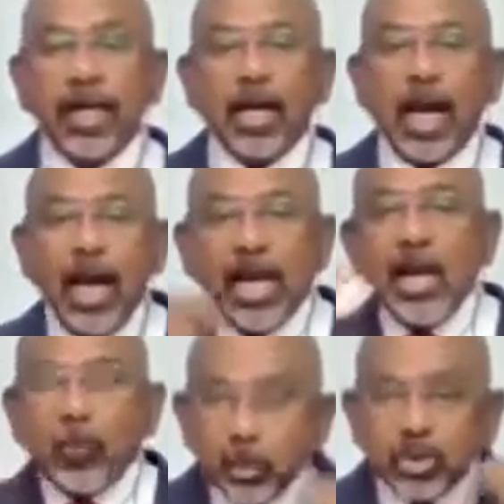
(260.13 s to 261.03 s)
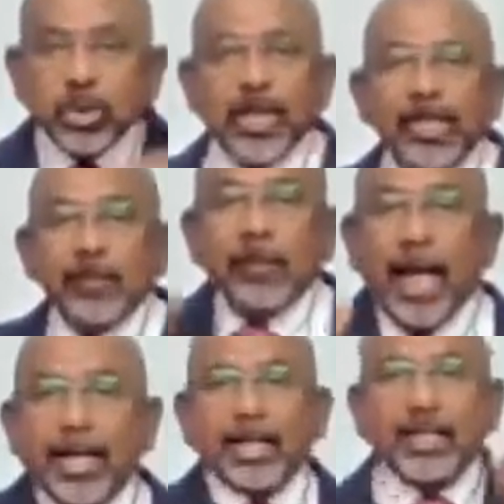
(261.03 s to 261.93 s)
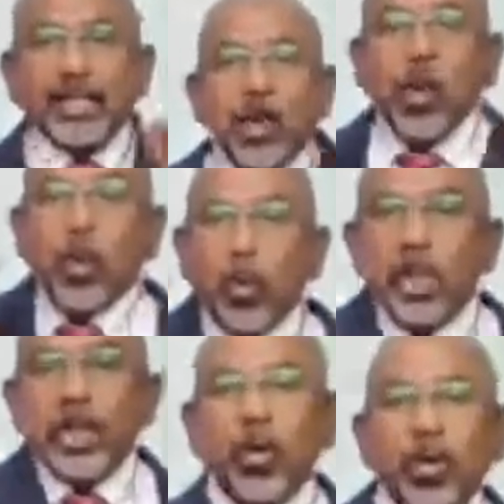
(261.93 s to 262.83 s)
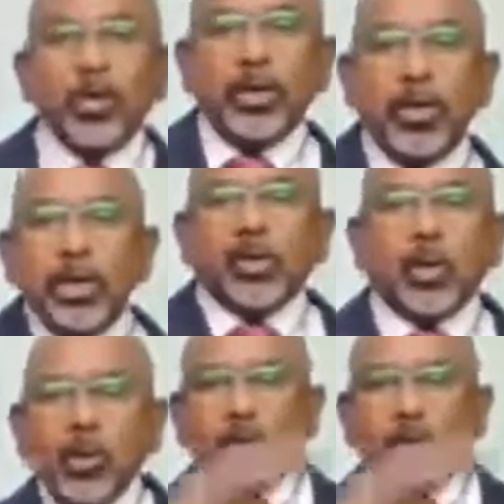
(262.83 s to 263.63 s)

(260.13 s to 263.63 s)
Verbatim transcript: I was running a marathon all alone through